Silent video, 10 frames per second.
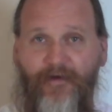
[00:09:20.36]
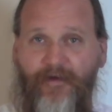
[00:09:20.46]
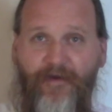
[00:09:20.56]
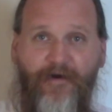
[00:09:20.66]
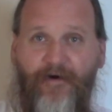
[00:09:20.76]

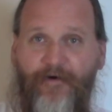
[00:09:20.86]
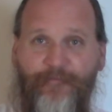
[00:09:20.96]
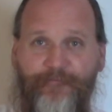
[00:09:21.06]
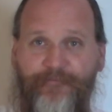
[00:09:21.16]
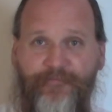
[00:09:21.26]
you
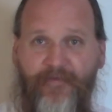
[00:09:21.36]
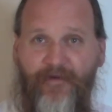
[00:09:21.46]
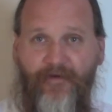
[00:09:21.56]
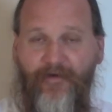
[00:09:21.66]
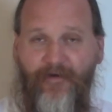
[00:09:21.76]
know,
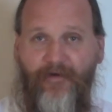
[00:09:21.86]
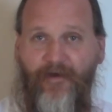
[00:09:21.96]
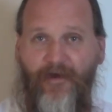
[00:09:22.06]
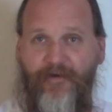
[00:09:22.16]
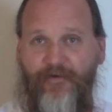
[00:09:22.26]

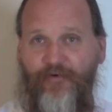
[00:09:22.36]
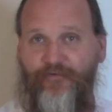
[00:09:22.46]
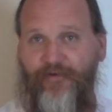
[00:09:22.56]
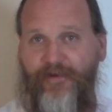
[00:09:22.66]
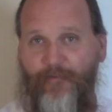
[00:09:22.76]
I can
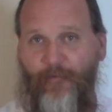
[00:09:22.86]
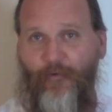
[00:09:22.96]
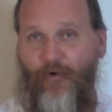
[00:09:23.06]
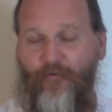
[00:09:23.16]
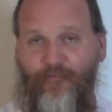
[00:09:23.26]
usually keep
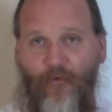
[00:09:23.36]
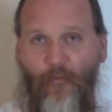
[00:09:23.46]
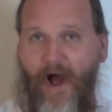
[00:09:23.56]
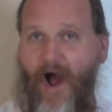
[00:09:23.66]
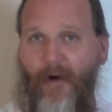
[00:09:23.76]
them going for
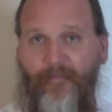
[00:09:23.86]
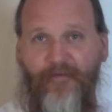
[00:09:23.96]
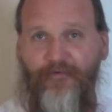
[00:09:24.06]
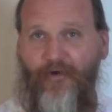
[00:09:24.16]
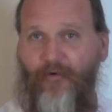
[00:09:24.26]
a while,
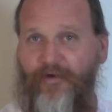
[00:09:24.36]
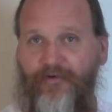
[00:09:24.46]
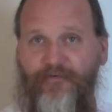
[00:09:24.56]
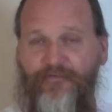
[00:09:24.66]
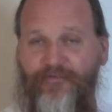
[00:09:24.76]
but there's
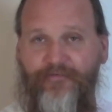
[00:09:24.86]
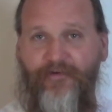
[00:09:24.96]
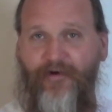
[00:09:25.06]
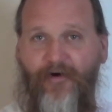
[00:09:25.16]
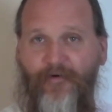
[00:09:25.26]
always,
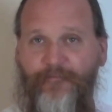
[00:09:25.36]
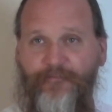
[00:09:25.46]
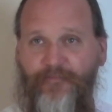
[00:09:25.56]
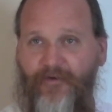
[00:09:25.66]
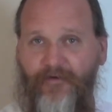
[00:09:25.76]
you
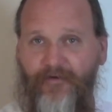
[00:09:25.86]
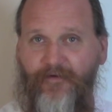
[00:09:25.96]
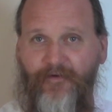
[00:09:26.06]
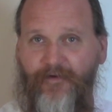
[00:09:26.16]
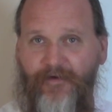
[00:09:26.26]
know,
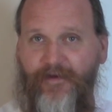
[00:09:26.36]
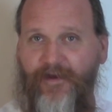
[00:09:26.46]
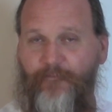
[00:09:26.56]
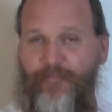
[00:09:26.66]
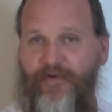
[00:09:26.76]
you
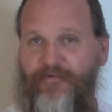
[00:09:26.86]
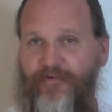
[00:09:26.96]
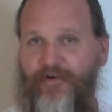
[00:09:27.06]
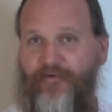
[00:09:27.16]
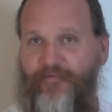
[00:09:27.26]
get
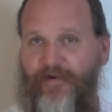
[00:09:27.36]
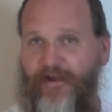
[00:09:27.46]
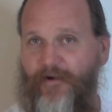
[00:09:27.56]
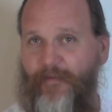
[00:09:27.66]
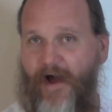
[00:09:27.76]
busy, you
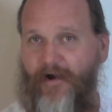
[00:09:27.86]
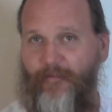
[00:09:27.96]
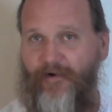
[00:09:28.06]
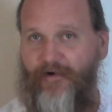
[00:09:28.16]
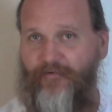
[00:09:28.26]
forget about
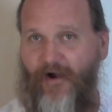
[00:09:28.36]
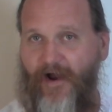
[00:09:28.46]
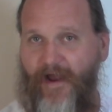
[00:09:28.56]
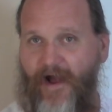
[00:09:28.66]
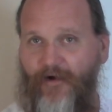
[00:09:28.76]
them, and they
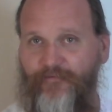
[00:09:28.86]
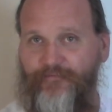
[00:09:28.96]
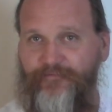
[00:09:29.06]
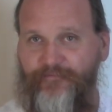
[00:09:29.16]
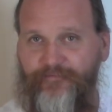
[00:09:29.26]
dry out,
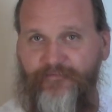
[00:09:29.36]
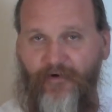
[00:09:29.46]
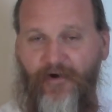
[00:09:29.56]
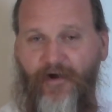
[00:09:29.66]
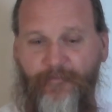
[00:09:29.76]
and
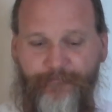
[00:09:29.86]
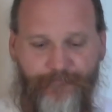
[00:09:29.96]
they're done.